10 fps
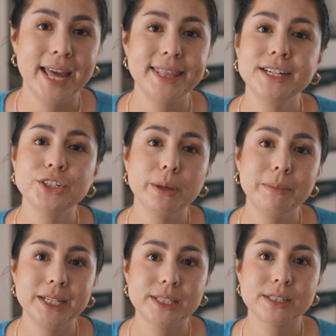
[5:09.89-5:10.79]
And then she
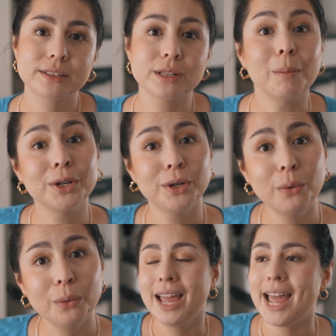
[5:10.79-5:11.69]
meets someone
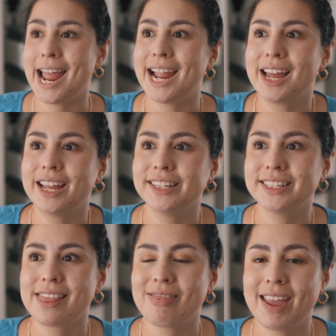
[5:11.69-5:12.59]
new,
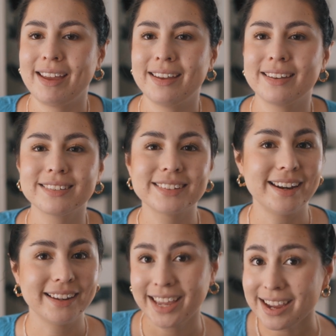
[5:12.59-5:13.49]
and they
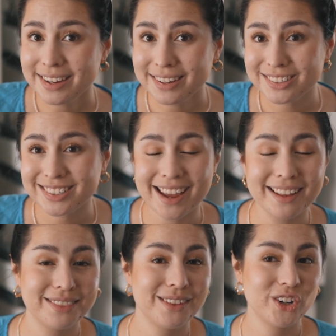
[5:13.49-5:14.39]
get engaged,
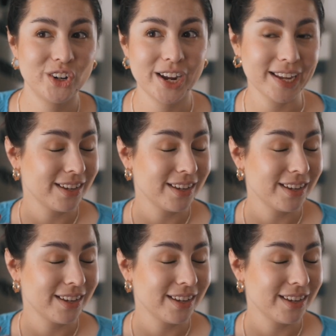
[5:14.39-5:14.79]
and they're,